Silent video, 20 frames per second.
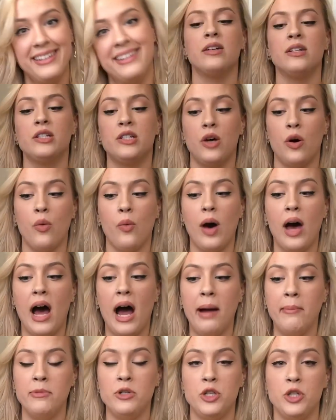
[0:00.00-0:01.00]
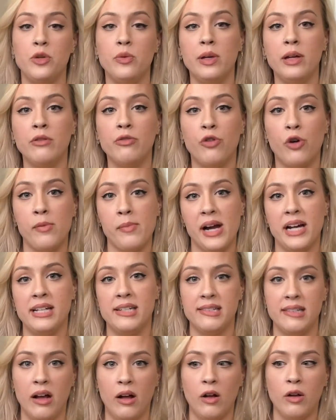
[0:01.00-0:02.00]
So what I'm doing for
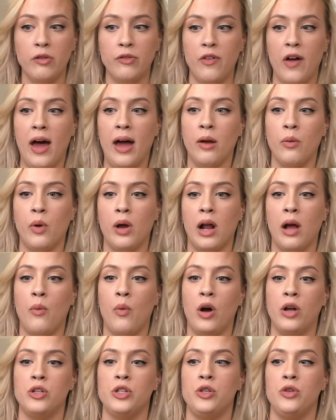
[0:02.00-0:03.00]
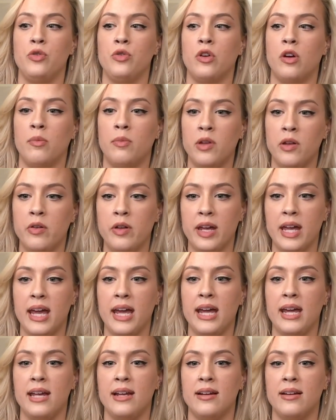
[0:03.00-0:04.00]
myself and what I want to
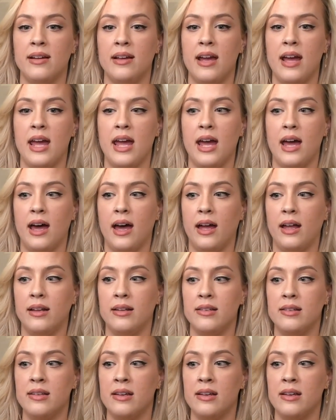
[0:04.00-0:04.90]
communicate and